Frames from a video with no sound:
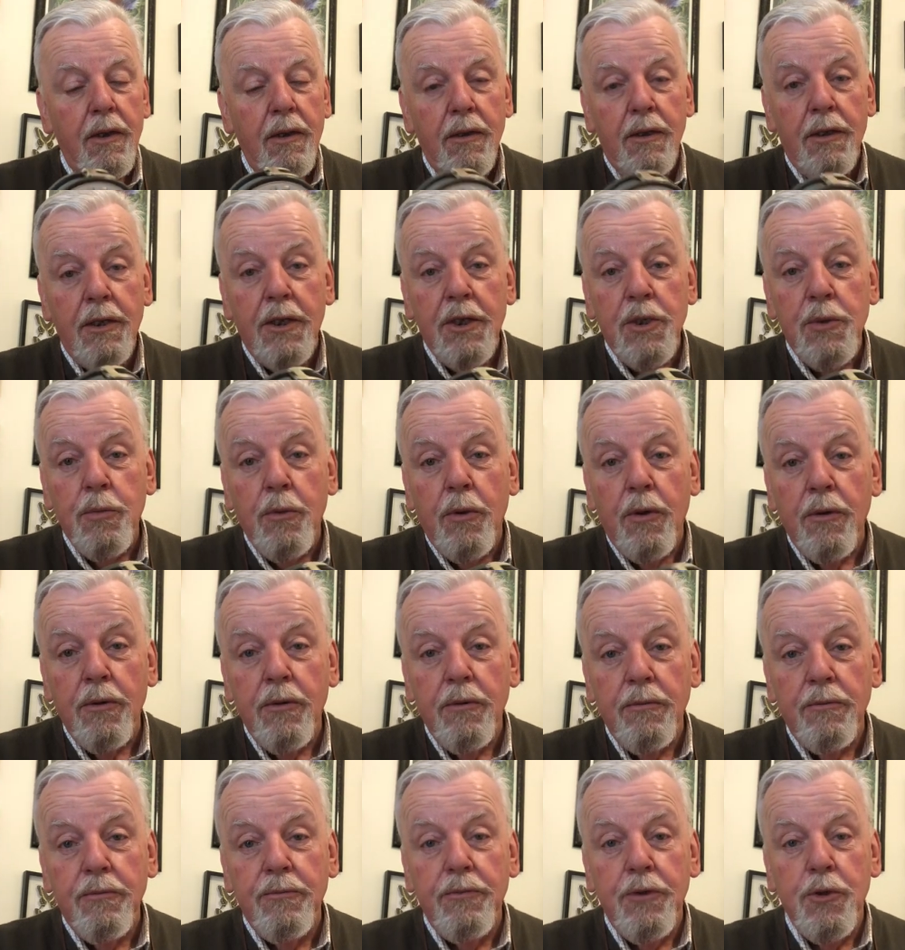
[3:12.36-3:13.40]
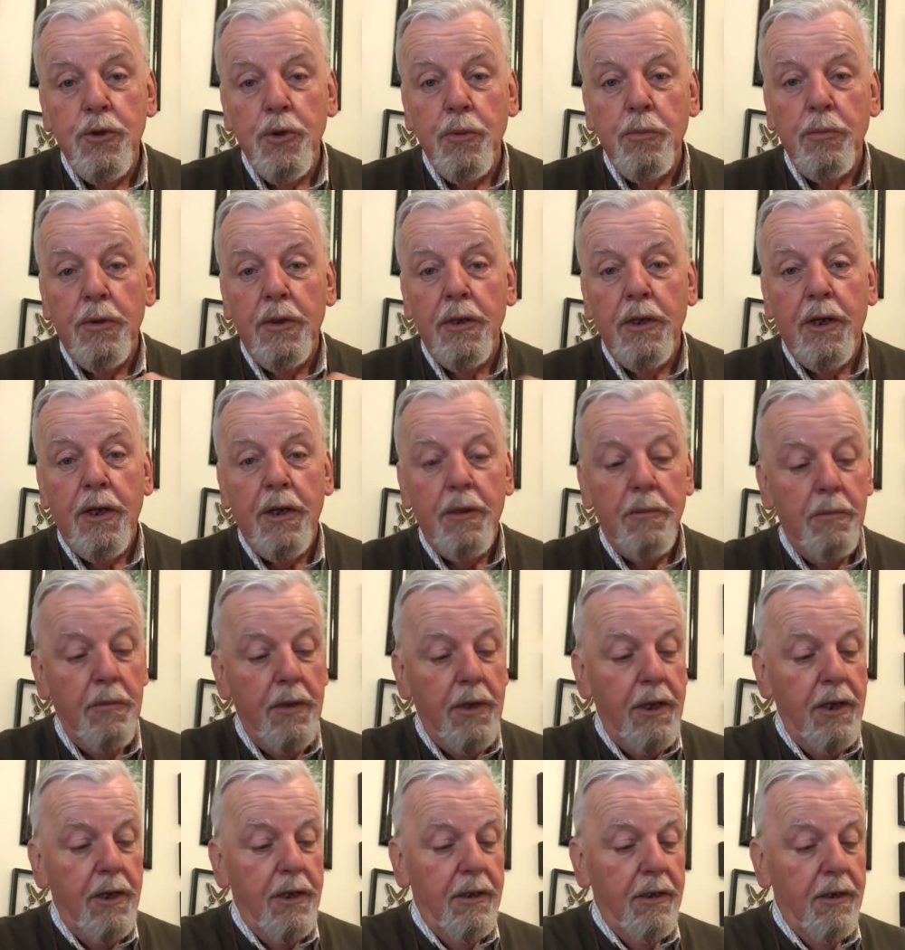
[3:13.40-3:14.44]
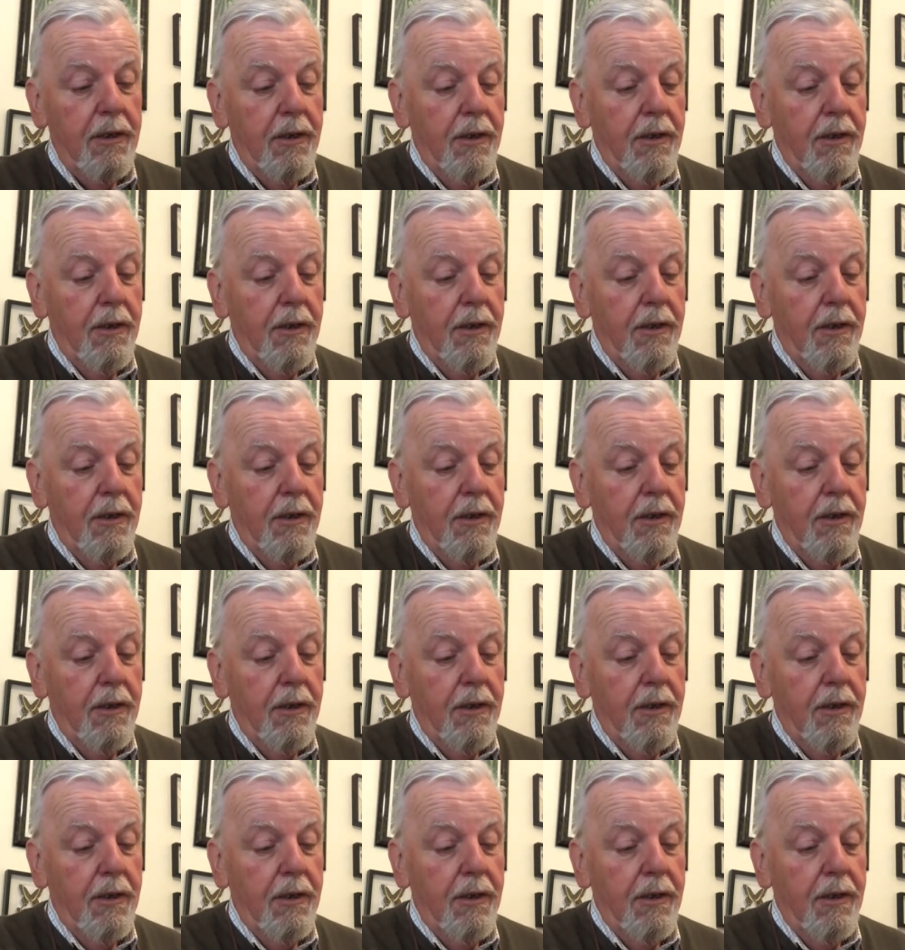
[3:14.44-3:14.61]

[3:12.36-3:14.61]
And that's what fishermen like me